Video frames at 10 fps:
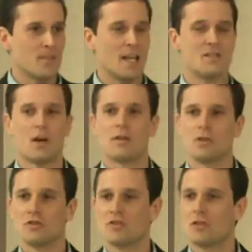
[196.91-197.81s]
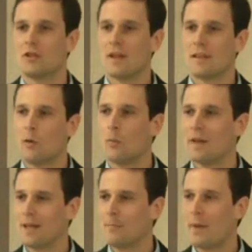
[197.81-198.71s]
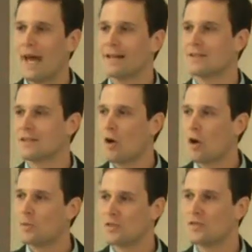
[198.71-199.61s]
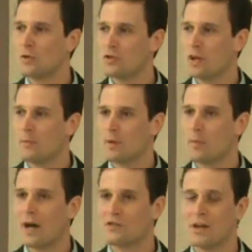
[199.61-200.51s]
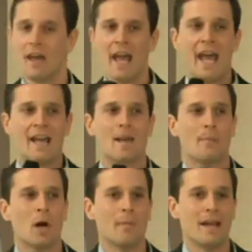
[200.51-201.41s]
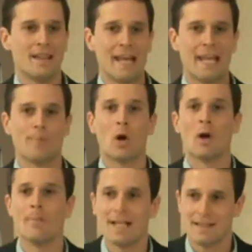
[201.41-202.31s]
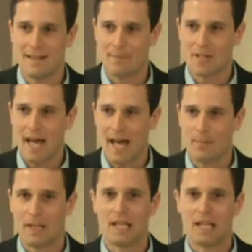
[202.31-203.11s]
It's understood that there will be impacts and harms associated with the project, and the permit then permits them to happen.